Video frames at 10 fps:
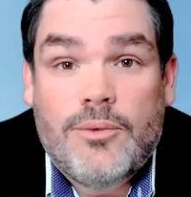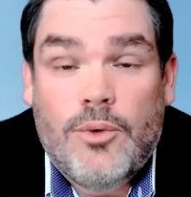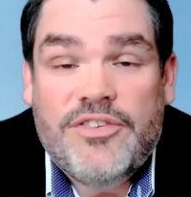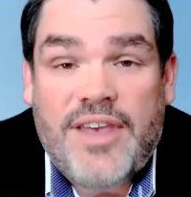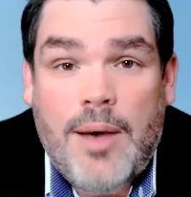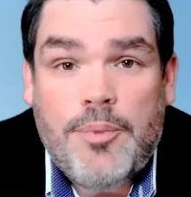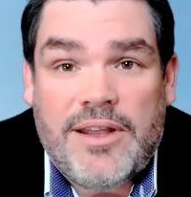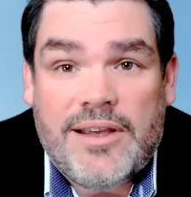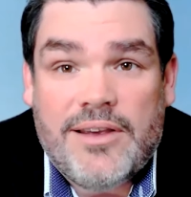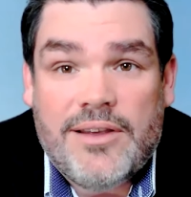What's
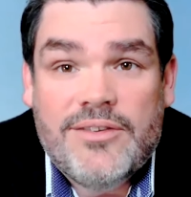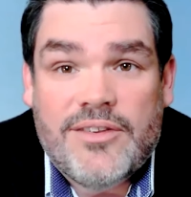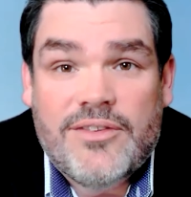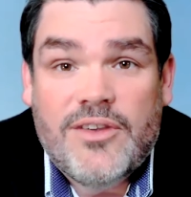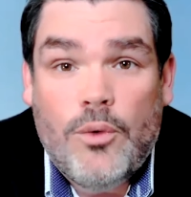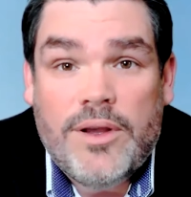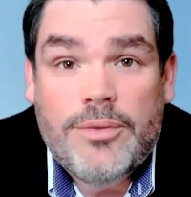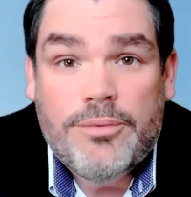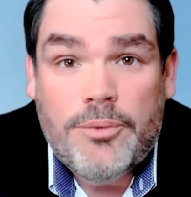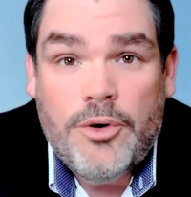happening is it's going
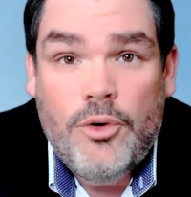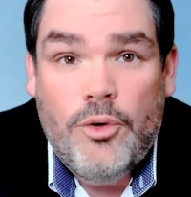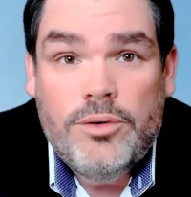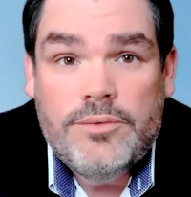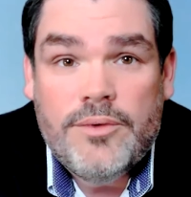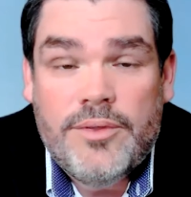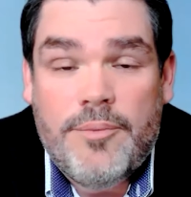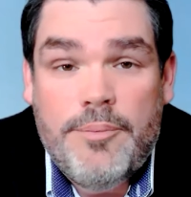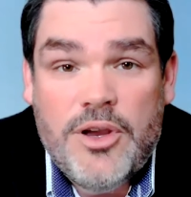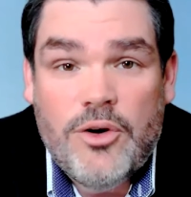through
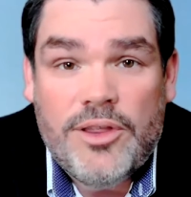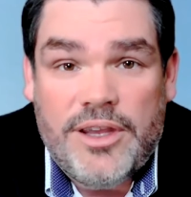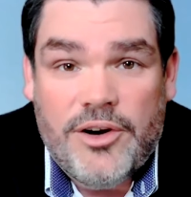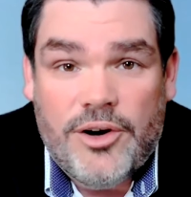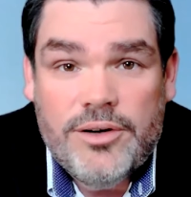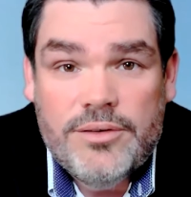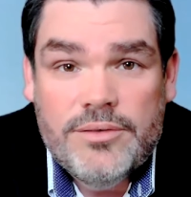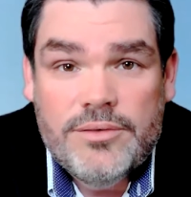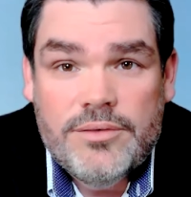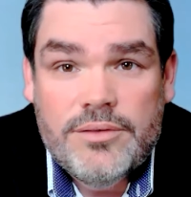the middle ear,
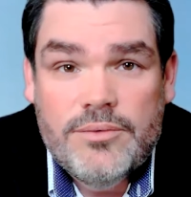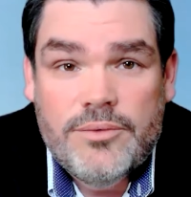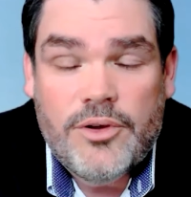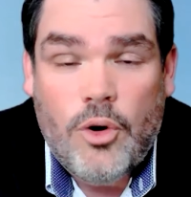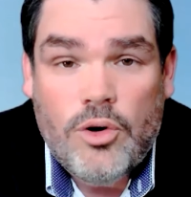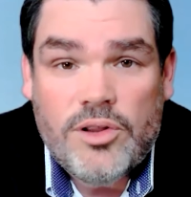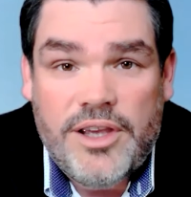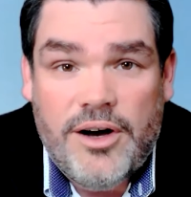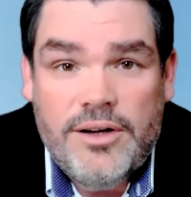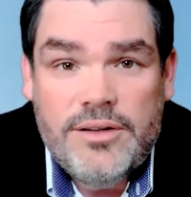the
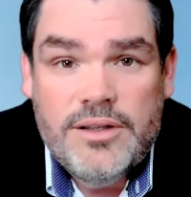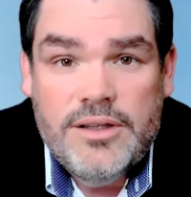cochlea,